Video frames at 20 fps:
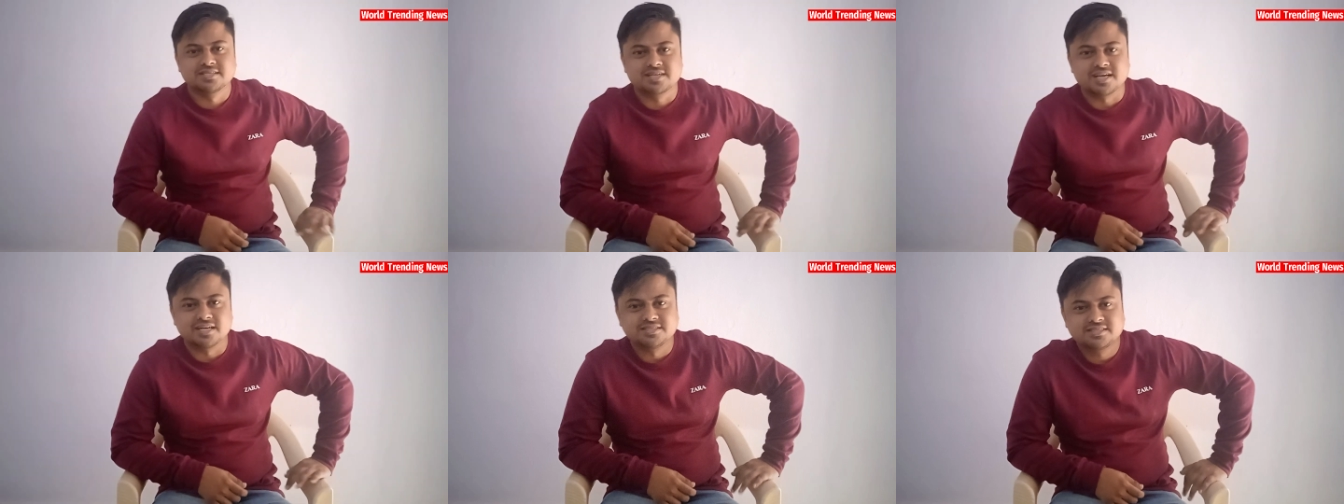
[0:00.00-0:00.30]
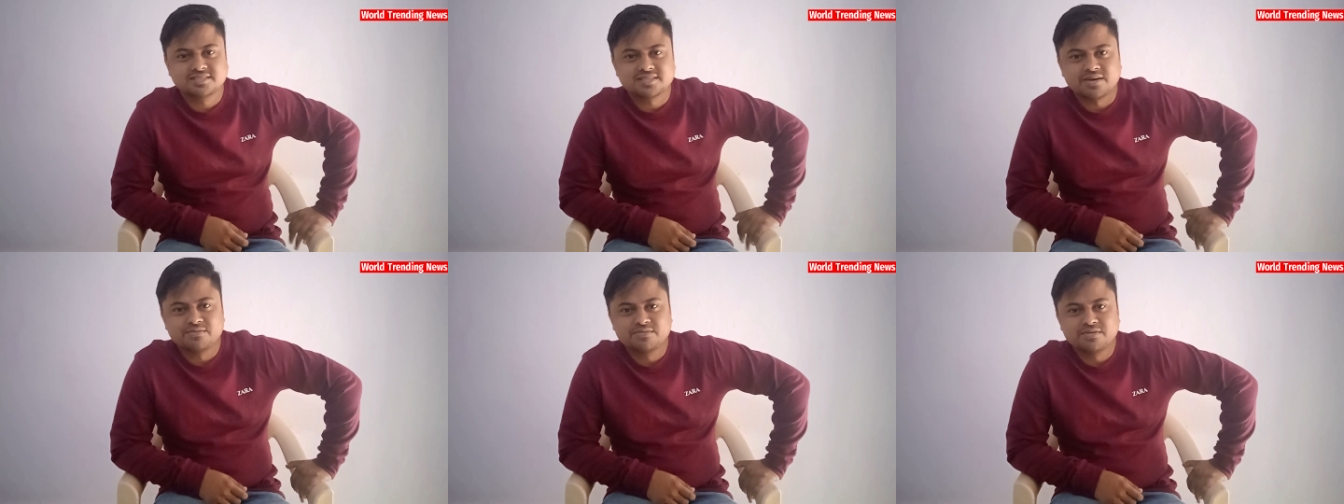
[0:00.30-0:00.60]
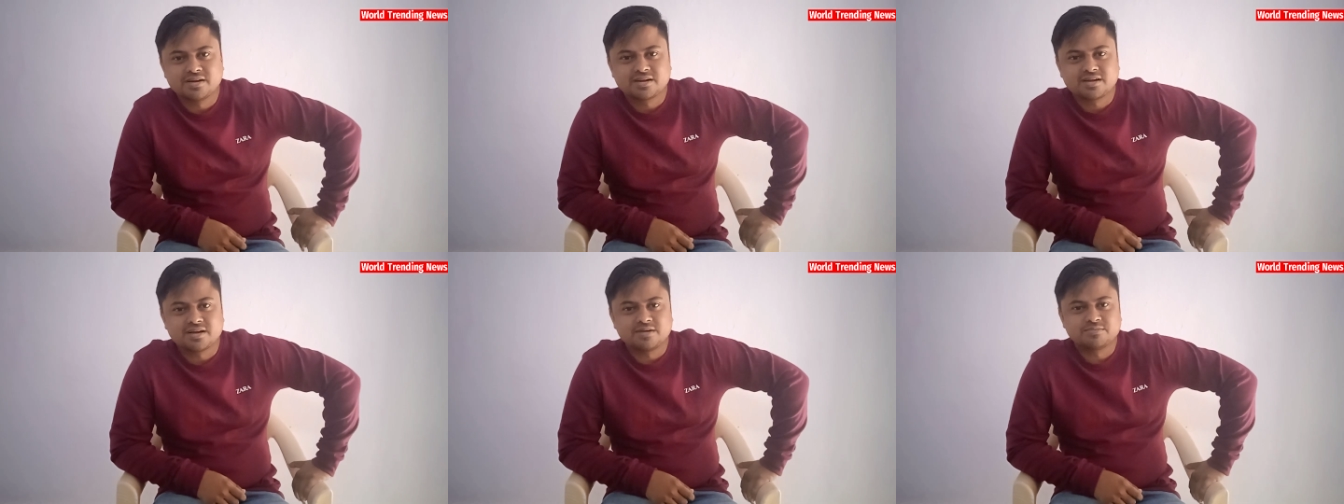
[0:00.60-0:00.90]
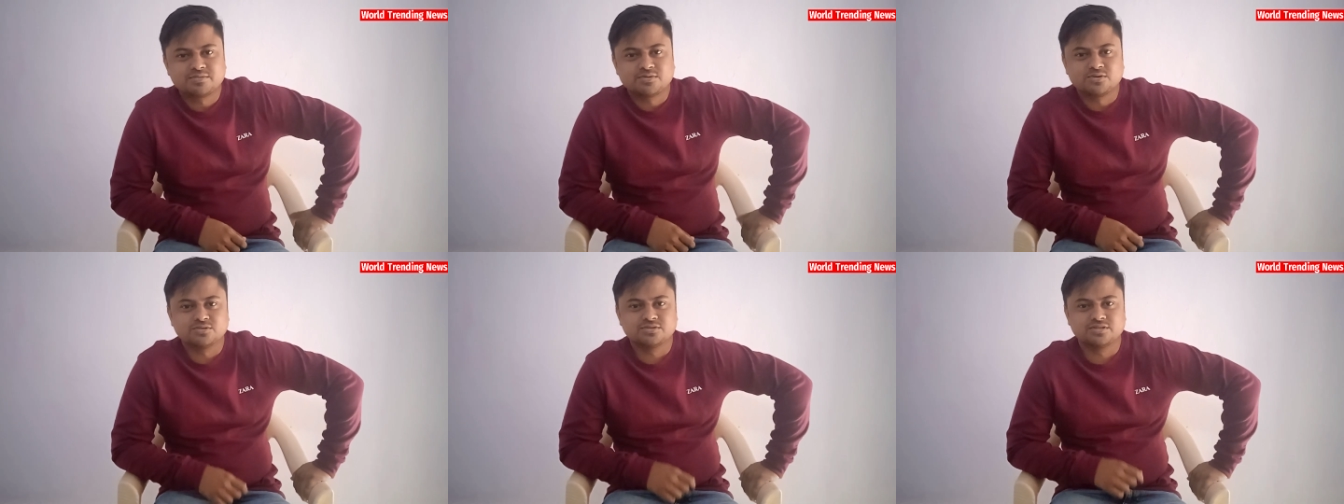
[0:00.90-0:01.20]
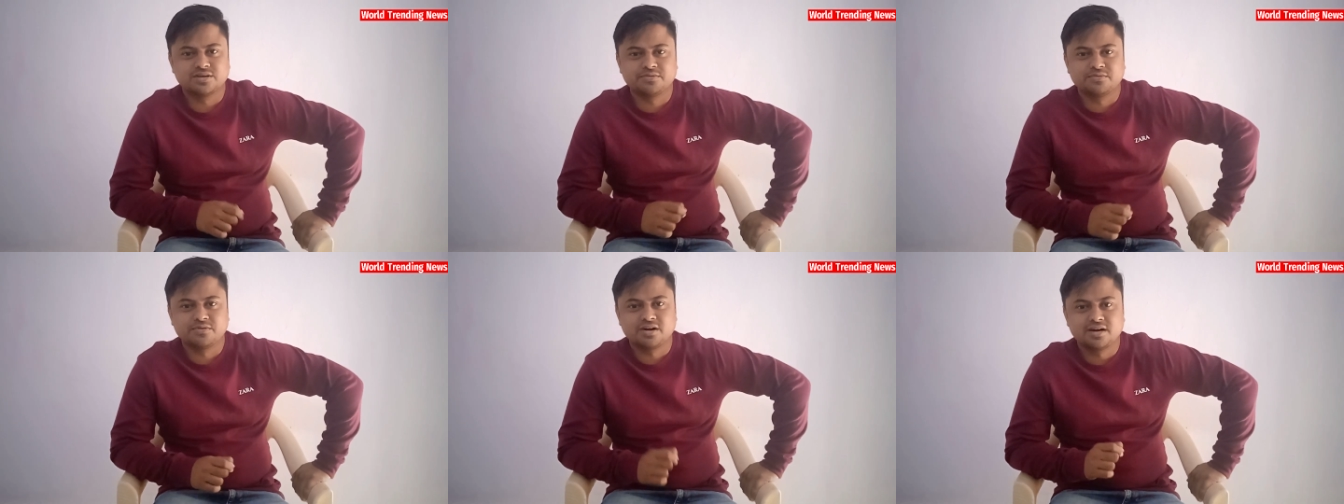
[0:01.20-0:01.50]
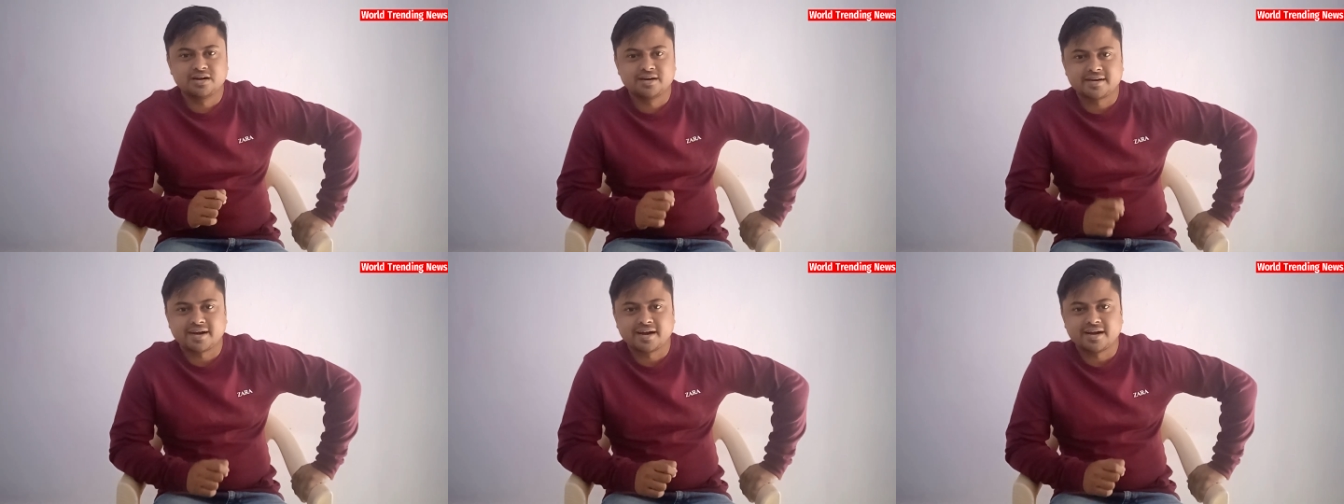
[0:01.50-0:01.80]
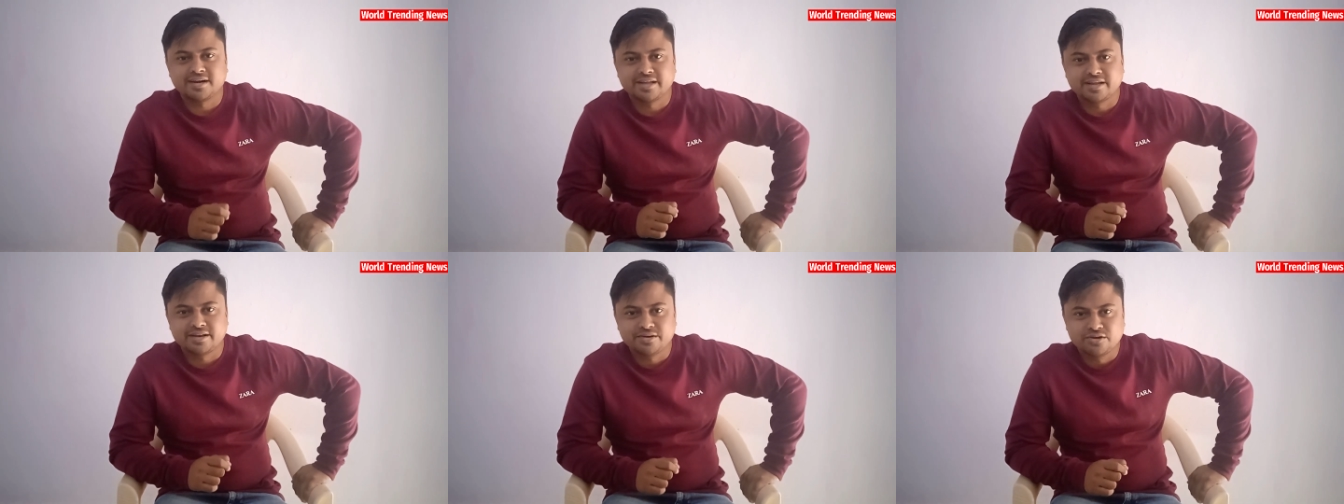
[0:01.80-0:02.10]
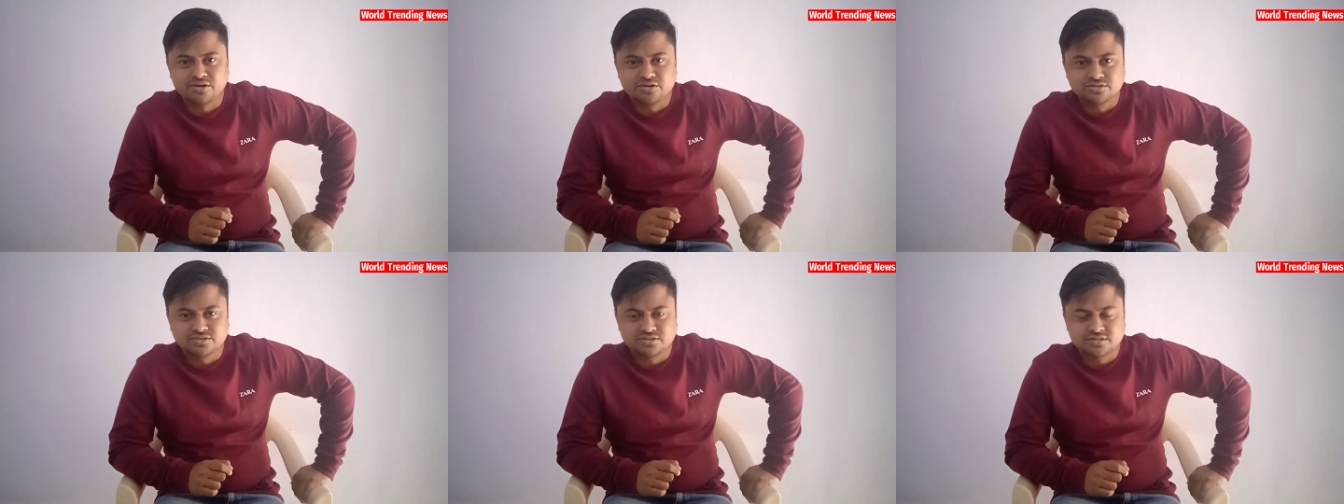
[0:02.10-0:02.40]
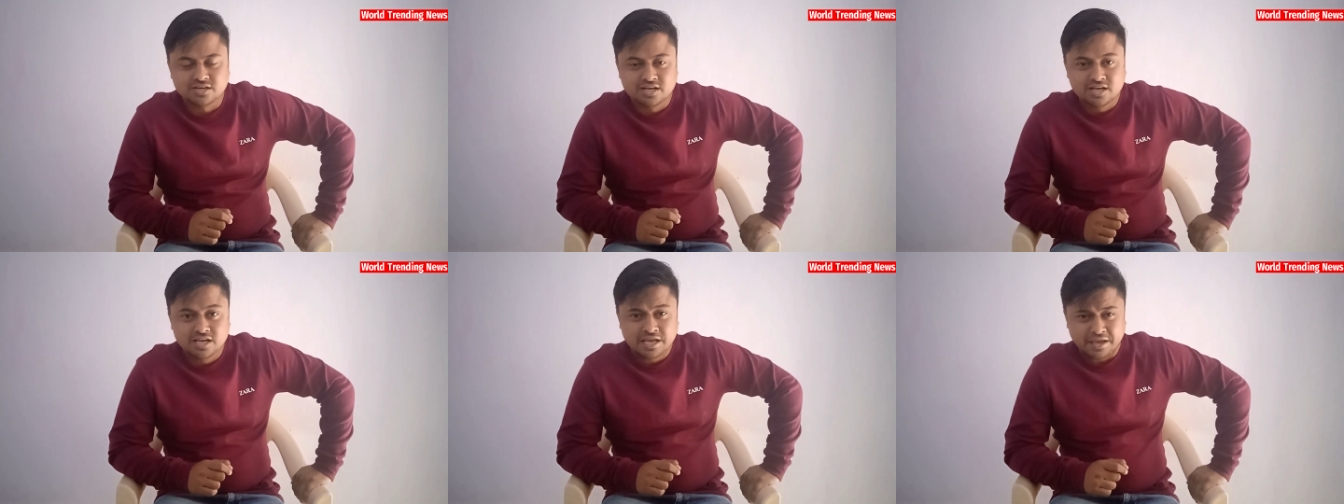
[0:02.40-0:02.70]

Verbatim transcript: This is Gonsham, welcome to the World Trending News.